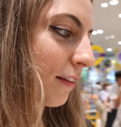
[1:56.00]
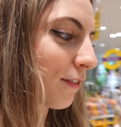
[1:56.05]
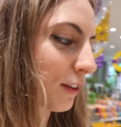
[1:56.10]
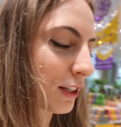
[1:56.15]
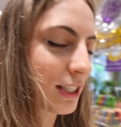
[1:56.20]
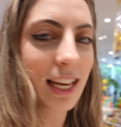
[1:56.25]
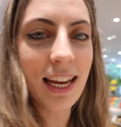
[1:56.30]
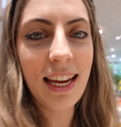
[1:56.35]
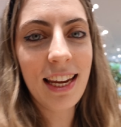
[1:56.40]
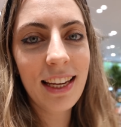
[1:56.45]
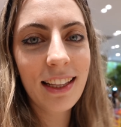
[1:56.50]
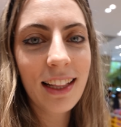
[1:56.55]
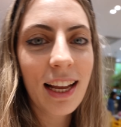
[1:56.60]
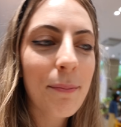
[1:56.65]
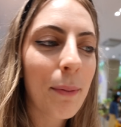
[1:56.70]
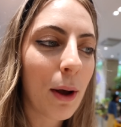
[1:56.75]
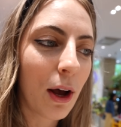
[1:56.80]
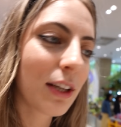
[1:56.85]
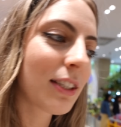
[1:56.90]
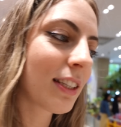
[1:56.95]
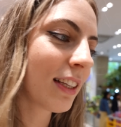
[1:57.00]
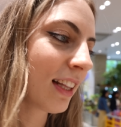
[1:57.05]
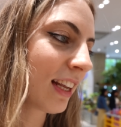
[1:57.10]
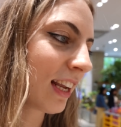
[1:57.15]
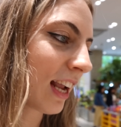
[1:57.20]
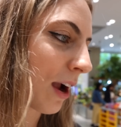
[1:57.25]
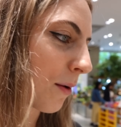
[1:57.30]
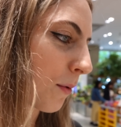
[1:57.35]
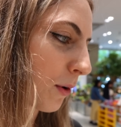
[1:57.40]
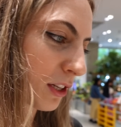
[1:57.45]
for tea, like
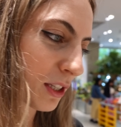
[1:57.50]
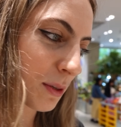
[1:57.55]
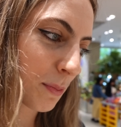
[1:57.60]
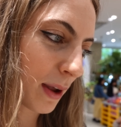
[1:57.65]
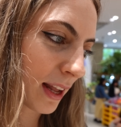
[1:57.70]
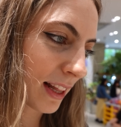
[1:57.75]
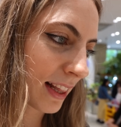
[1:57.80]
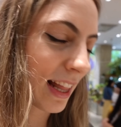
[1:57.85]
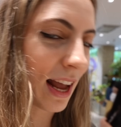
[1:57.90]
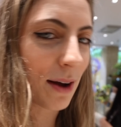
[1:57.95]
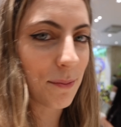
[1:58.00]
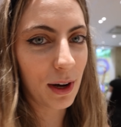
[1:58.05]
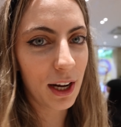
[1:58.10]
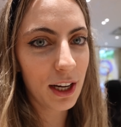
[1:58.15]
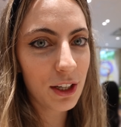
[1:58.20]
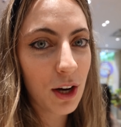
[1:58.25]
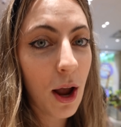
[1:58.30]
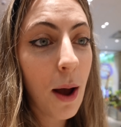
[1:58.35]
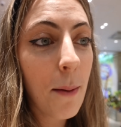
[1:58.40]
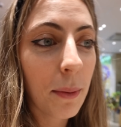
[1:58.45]
personally, I won't spend that much,